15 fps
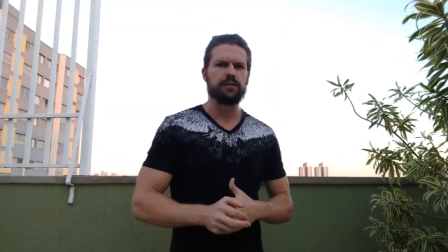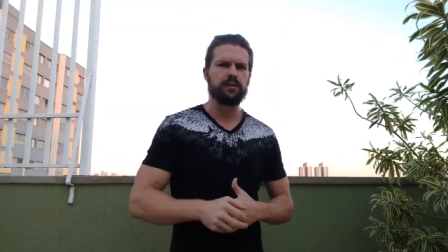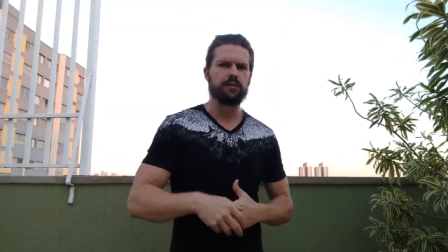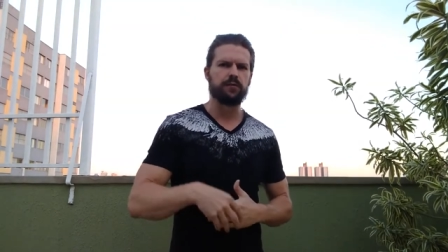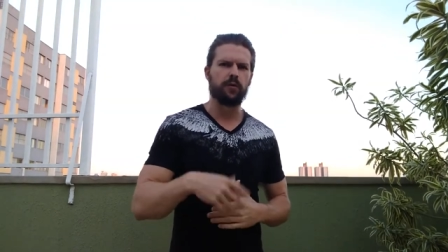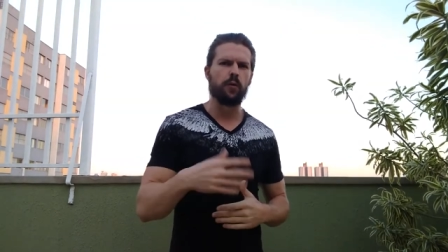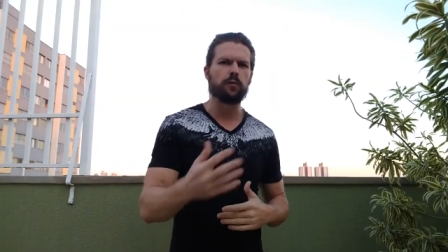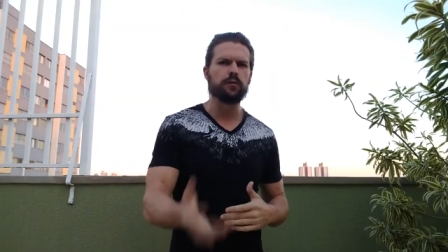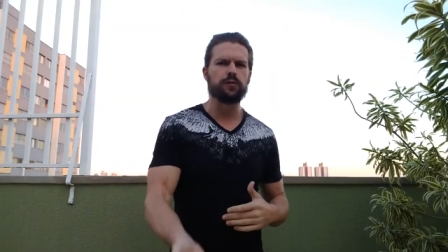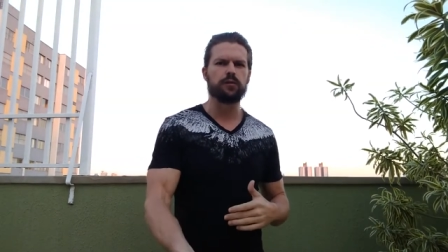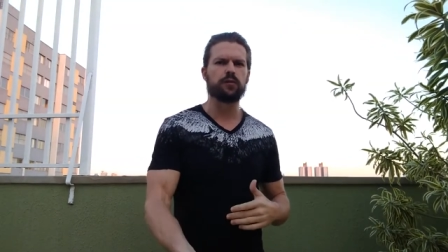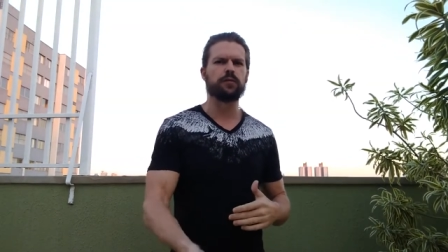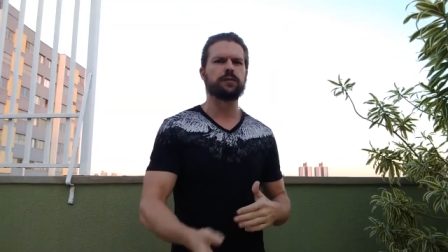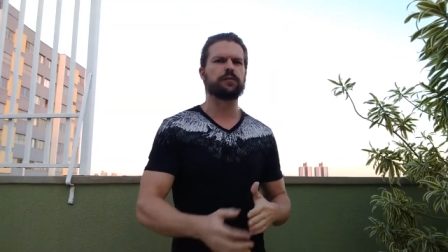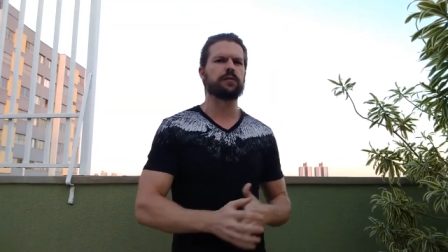the phone
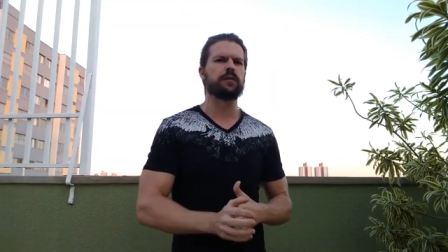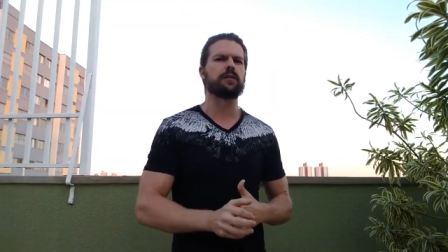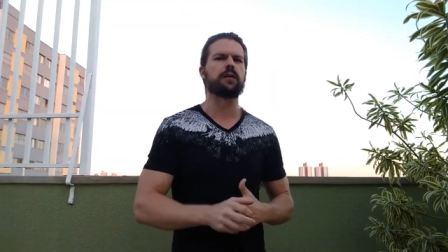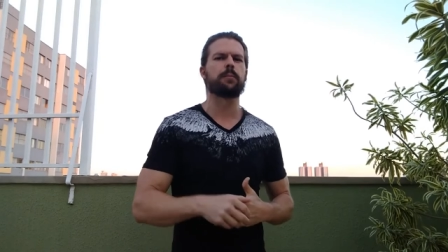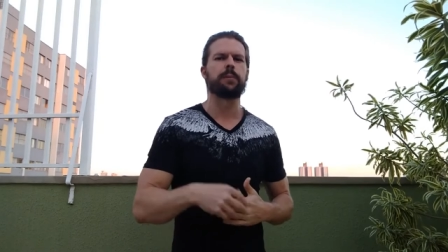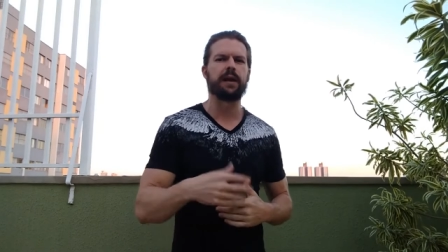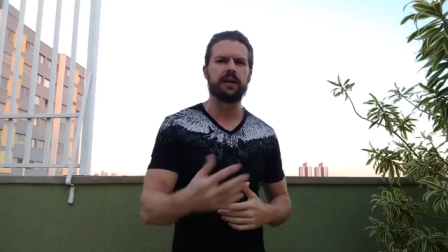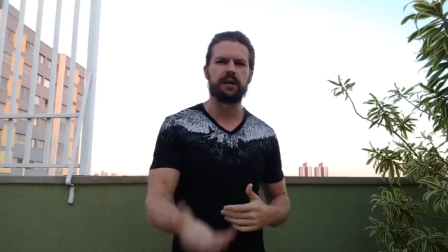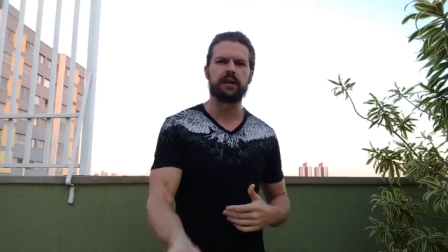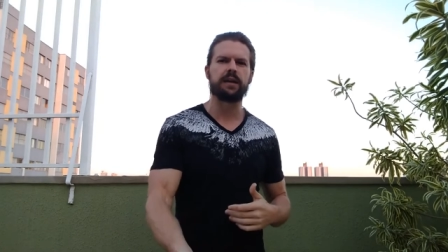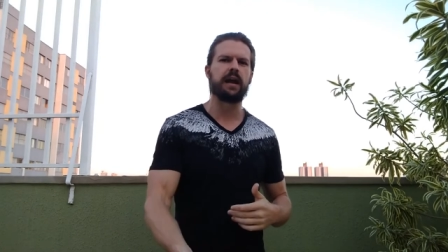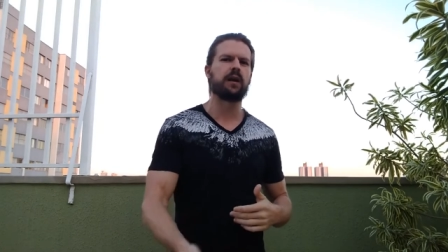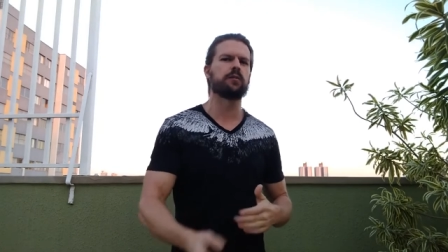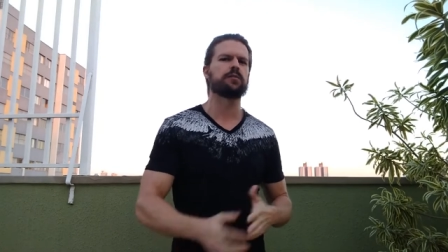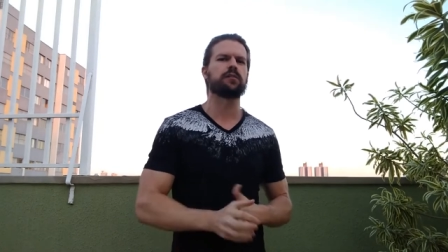service and the bank
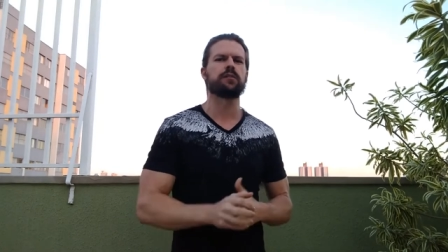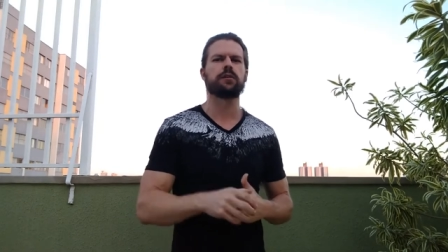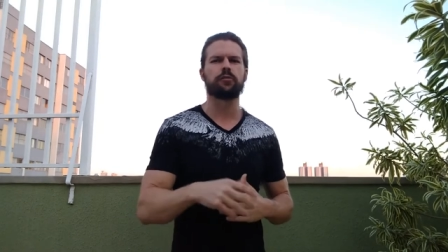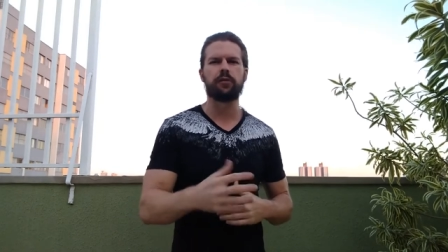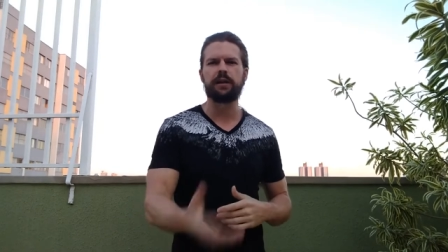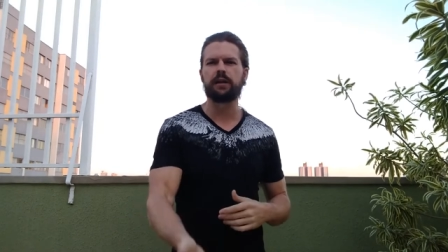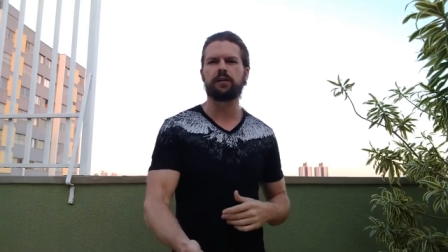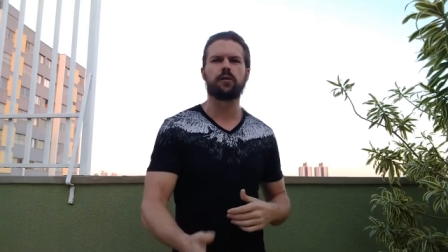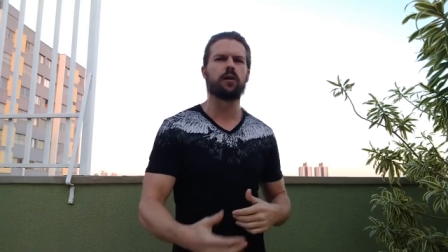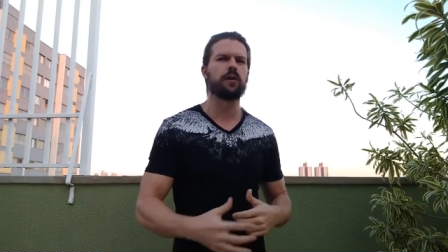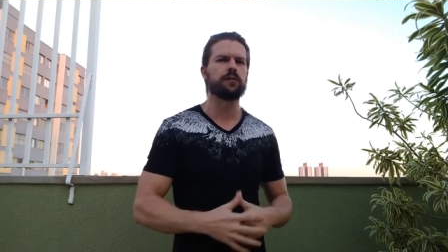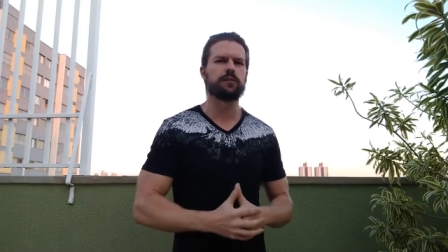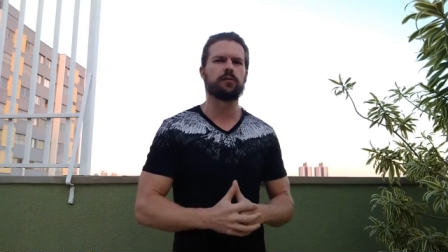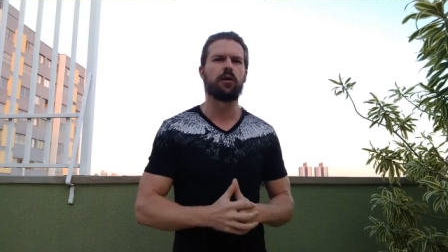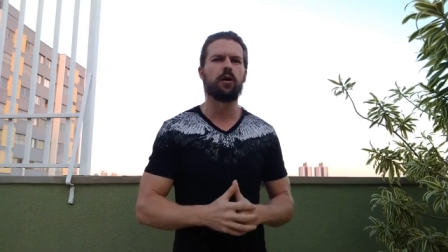accounts and the credit
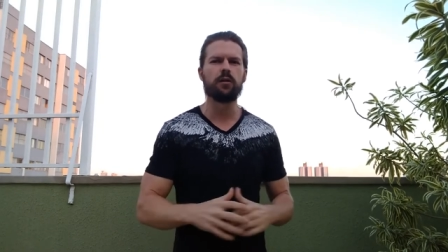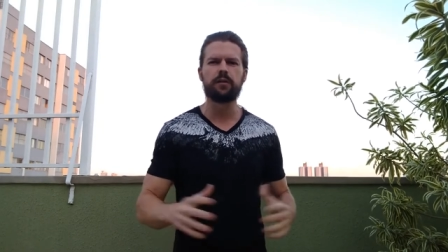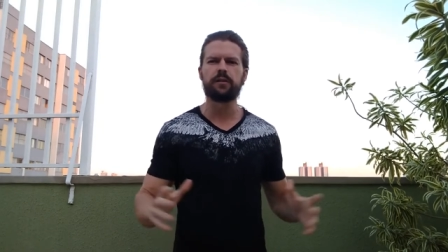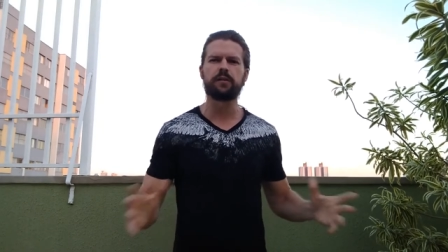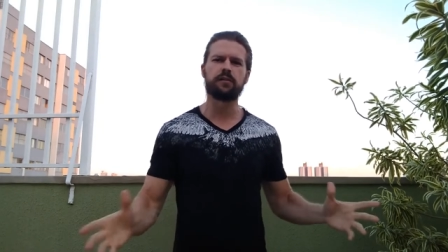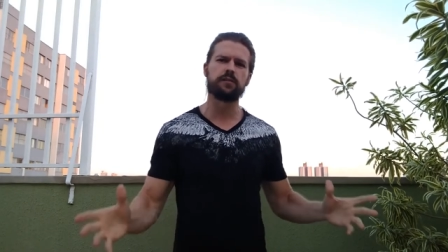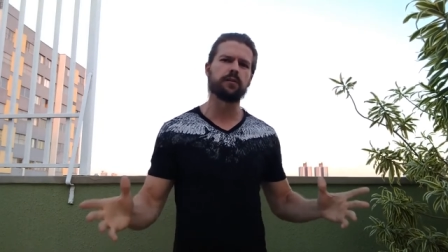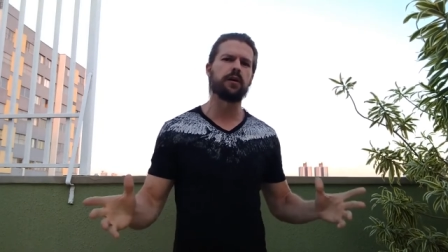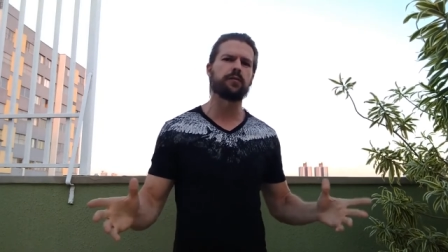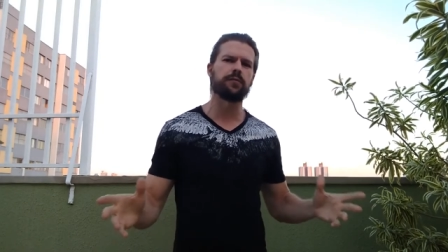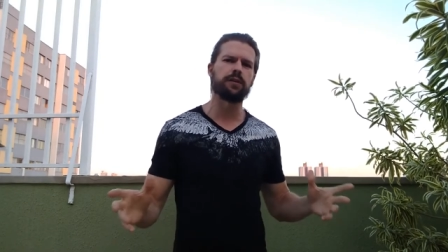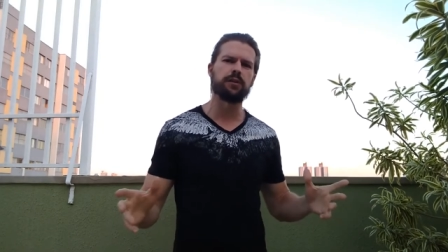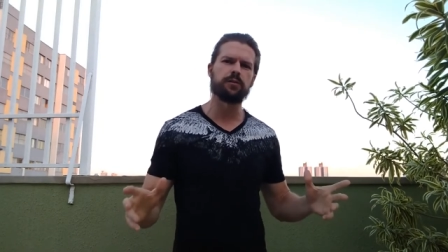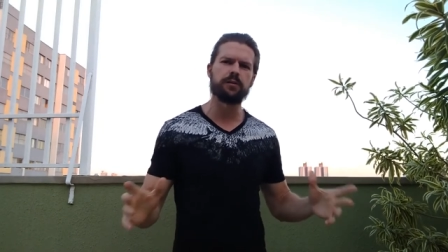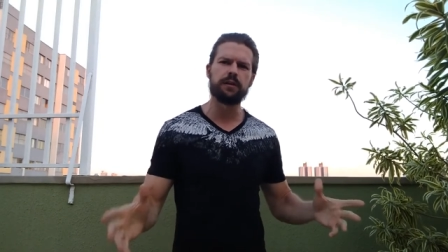cards and all of this stuff
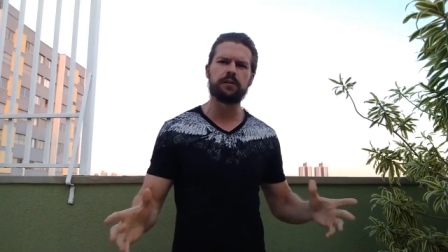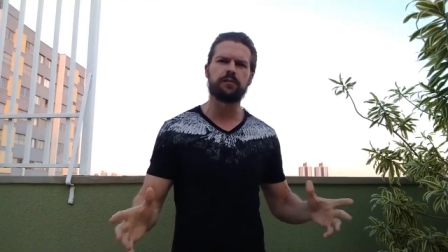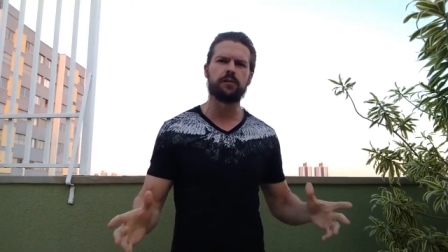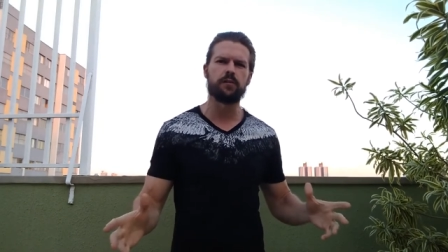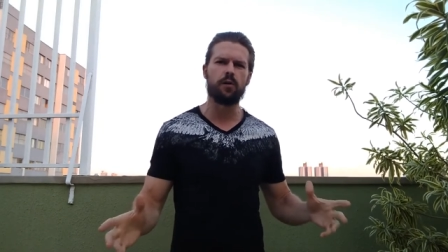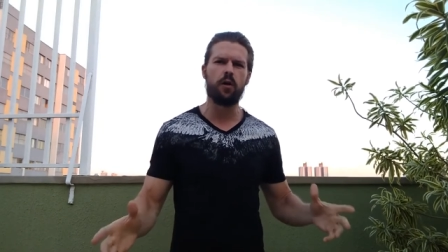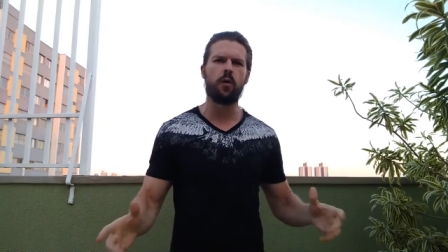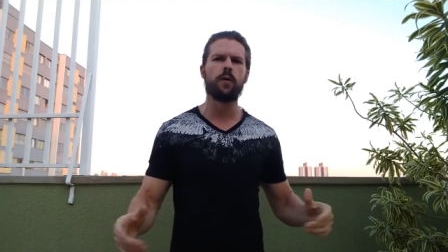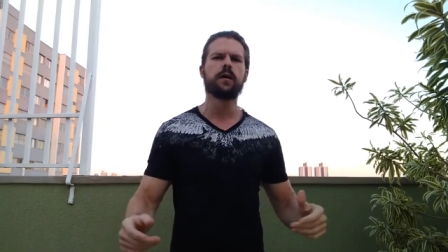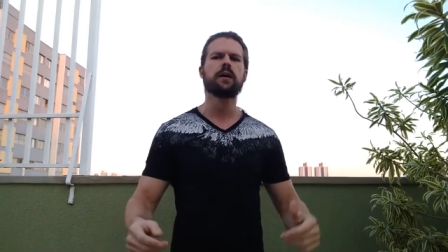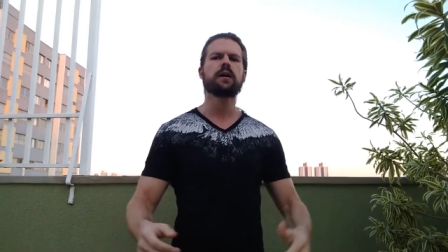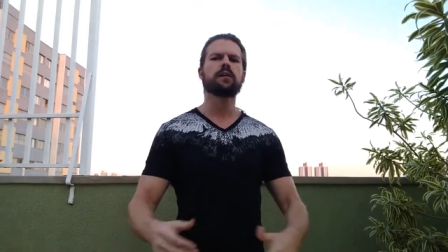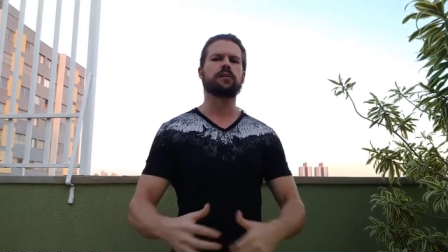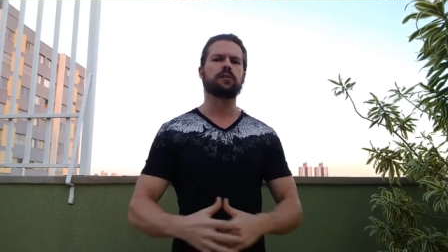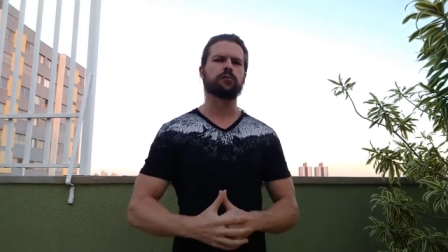that you need to know
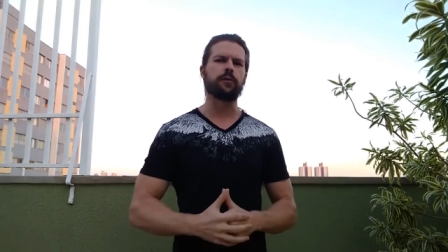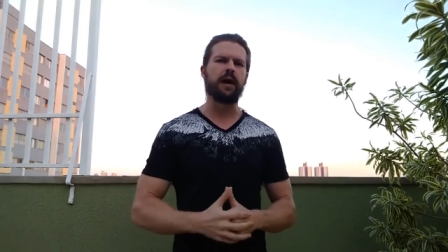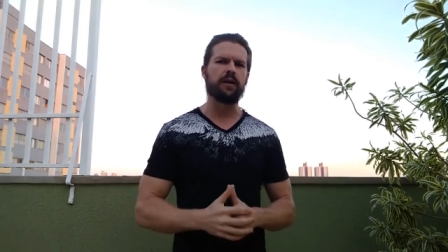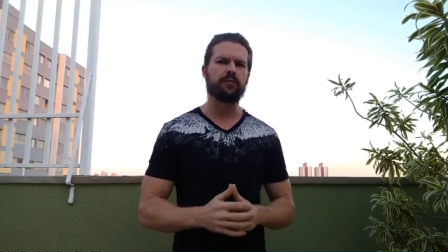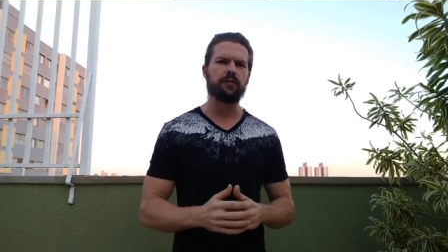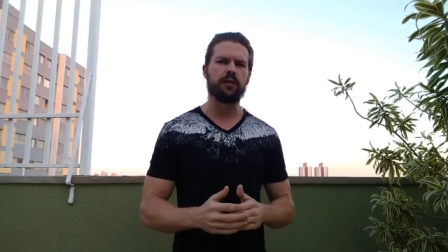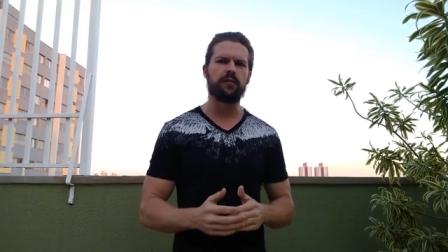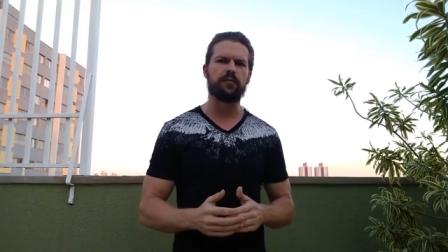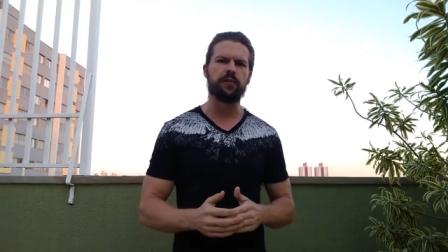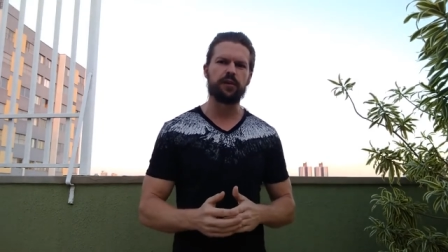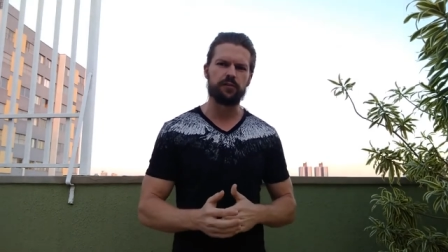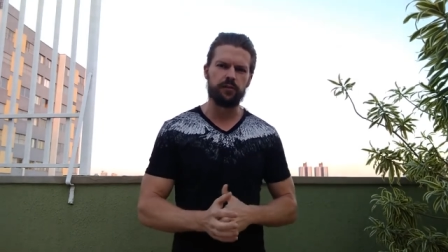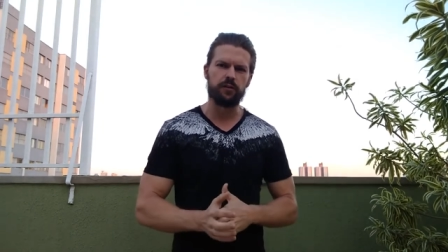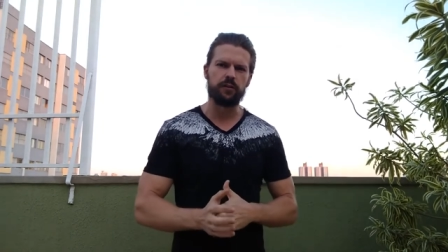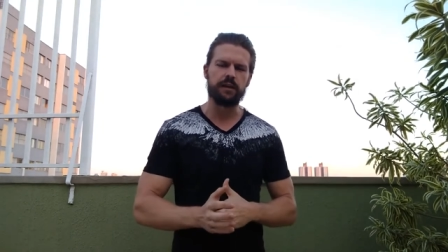to travel
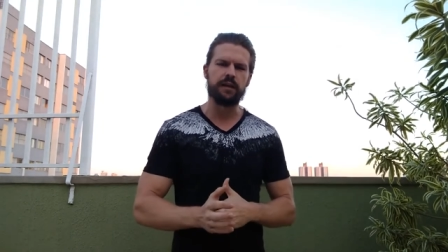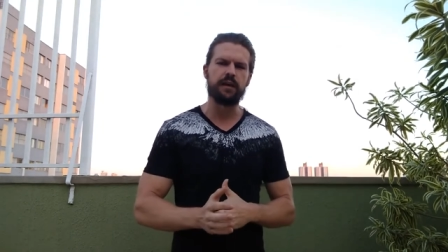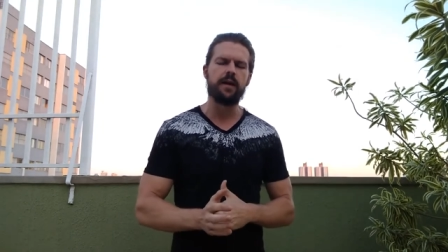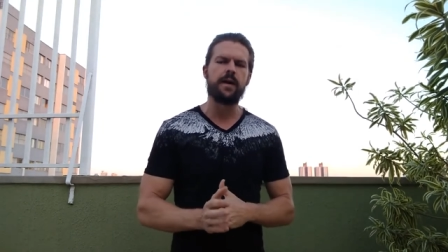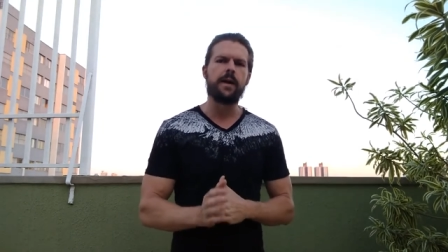efficiently,